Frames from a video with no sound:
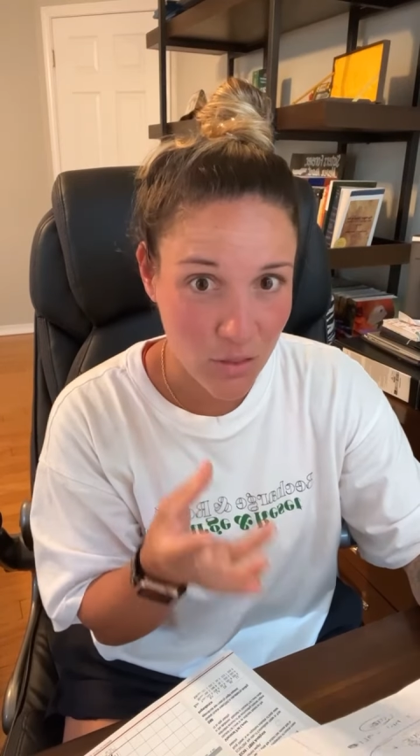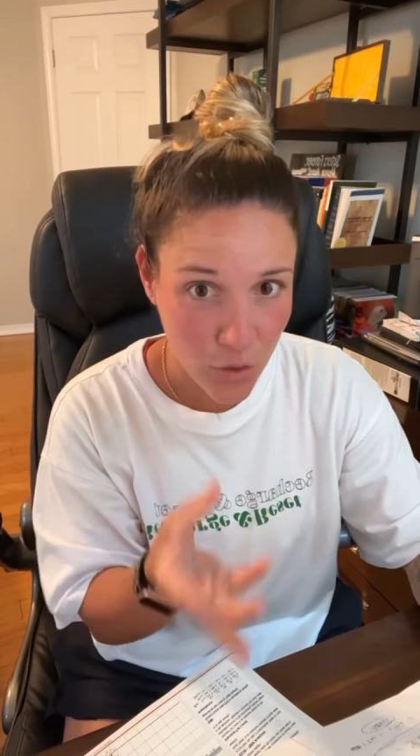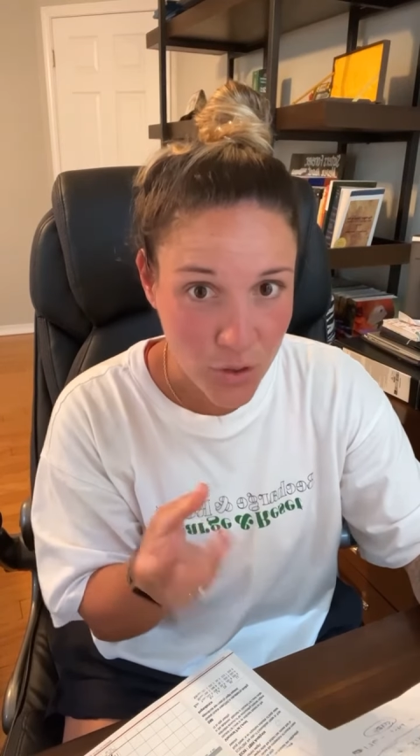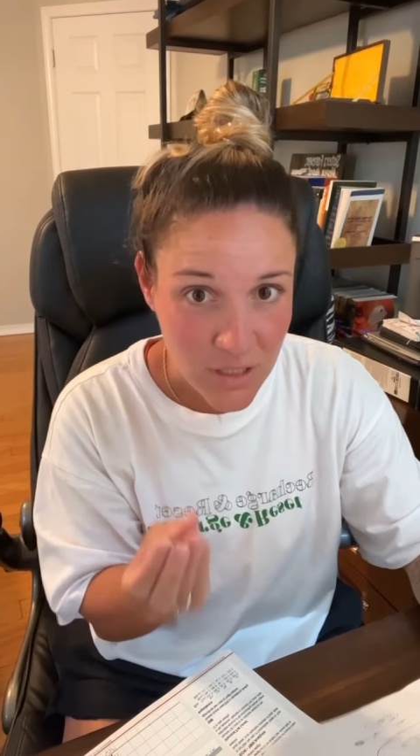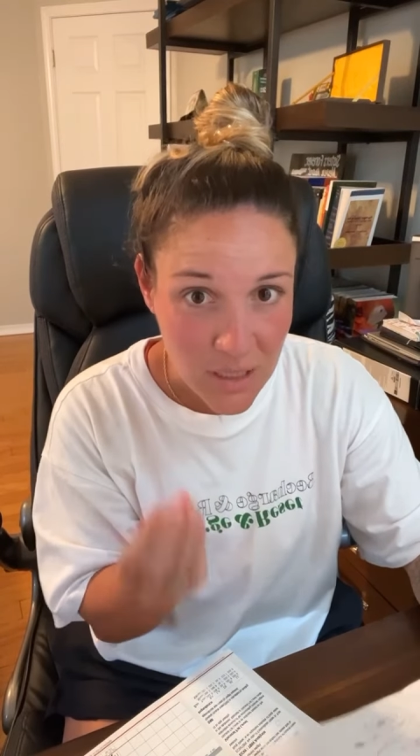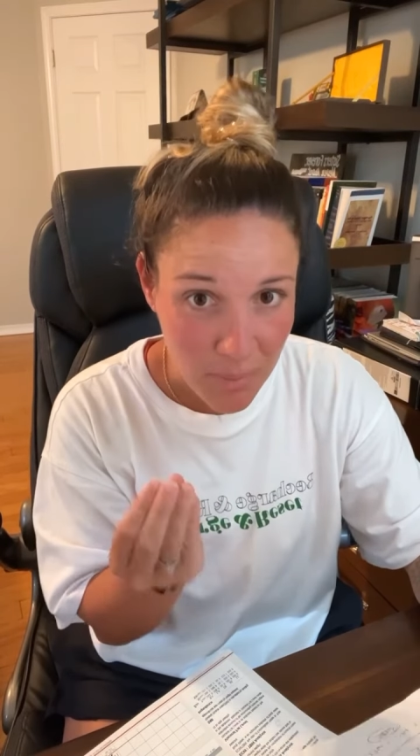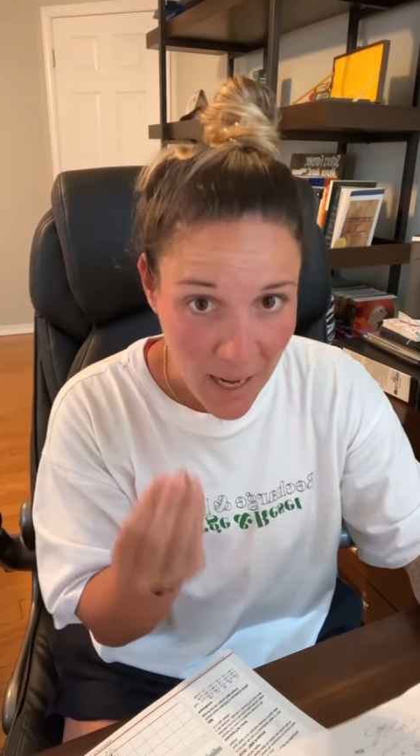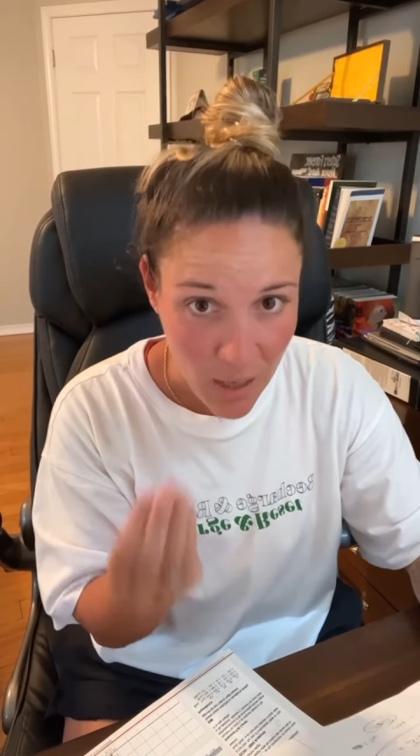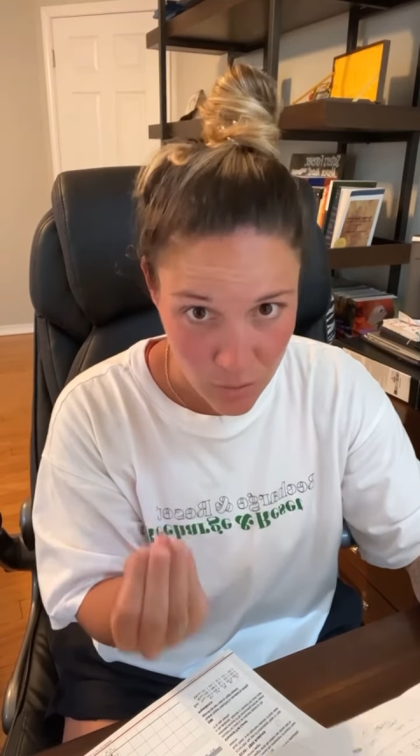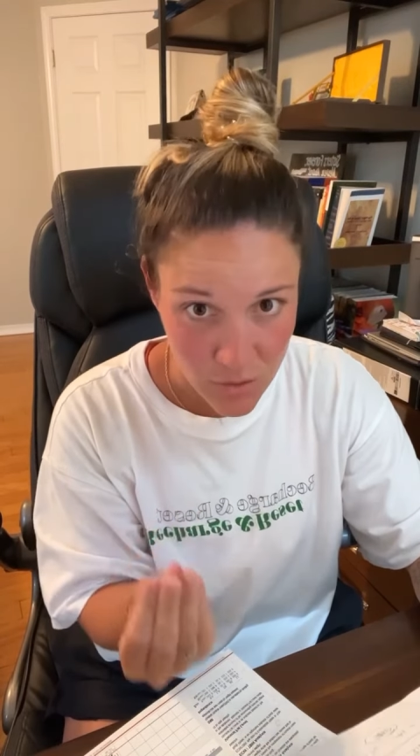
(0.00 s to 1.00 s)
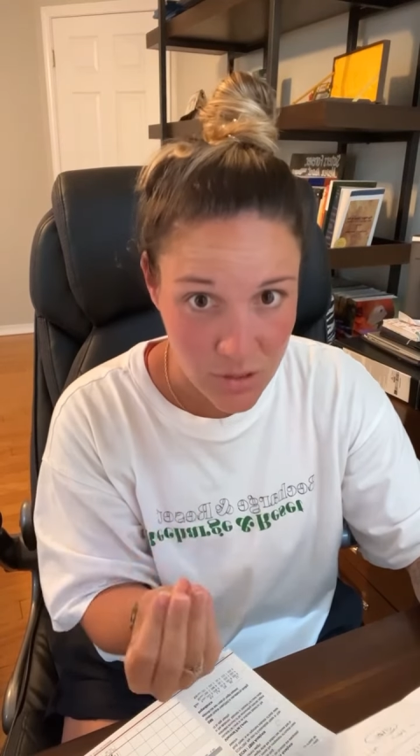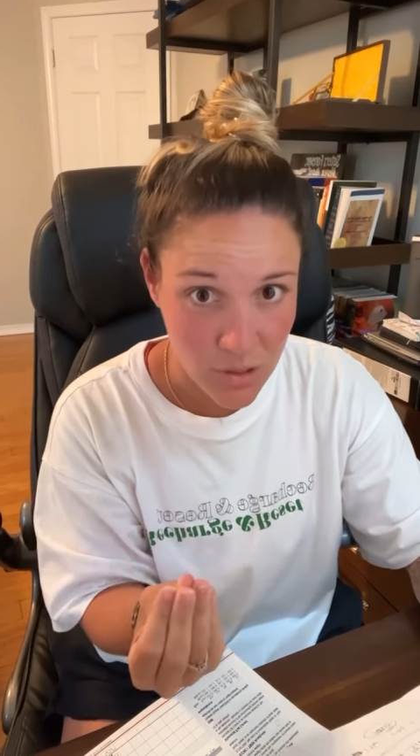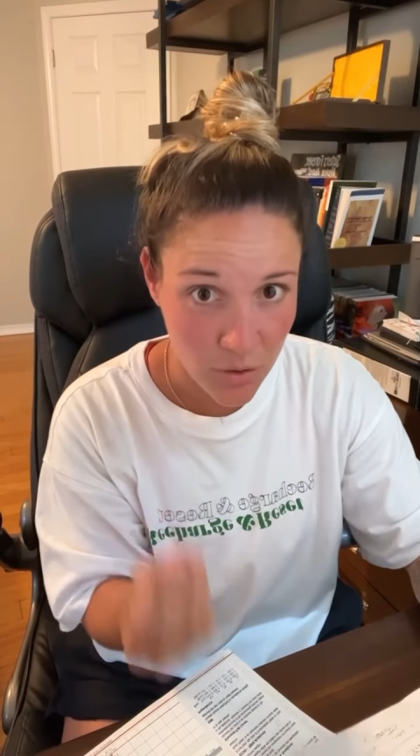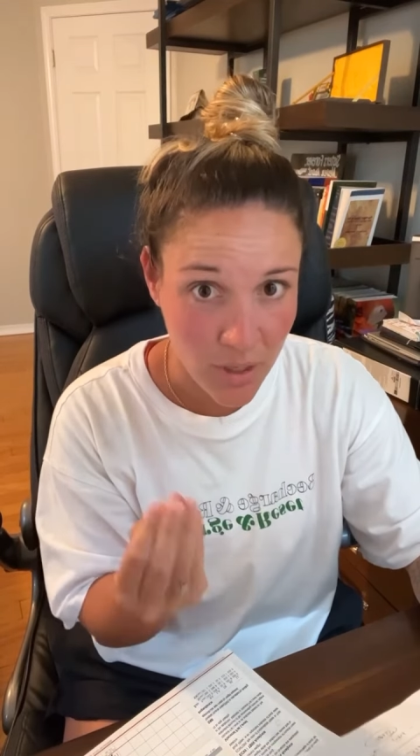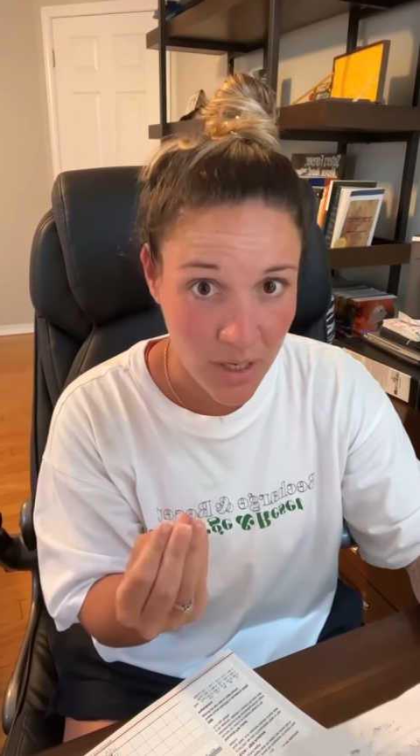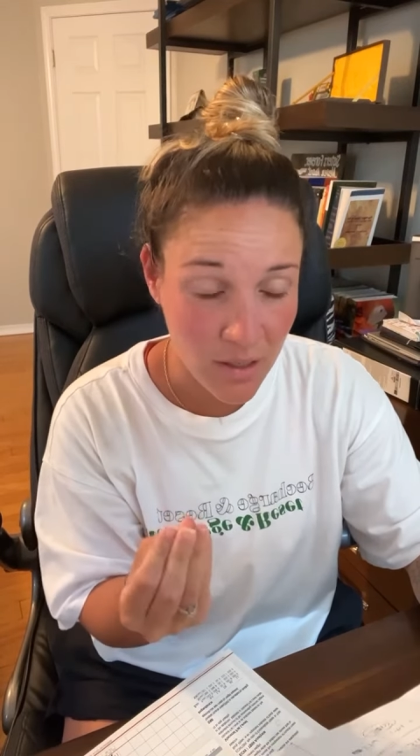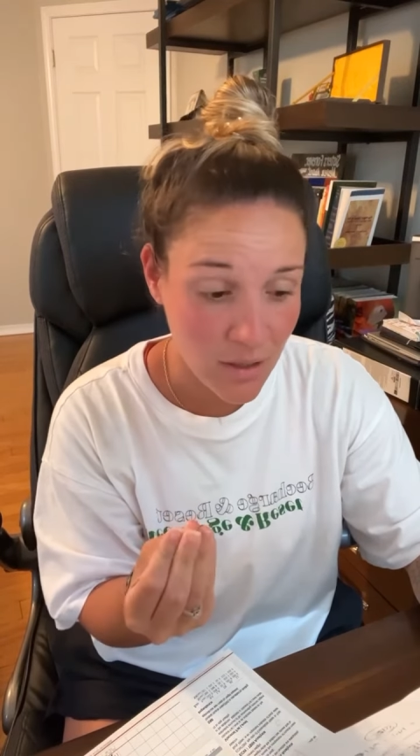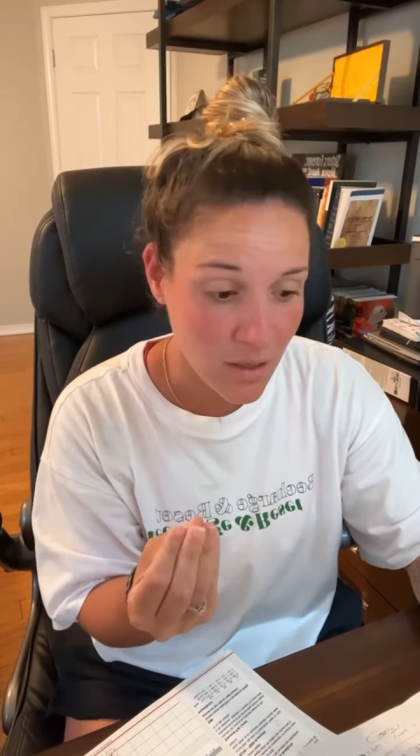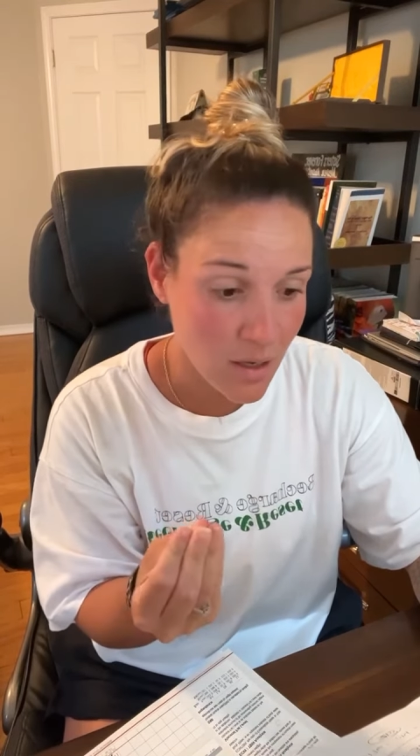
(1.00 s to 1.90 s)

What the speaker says: 13 pounds, okay?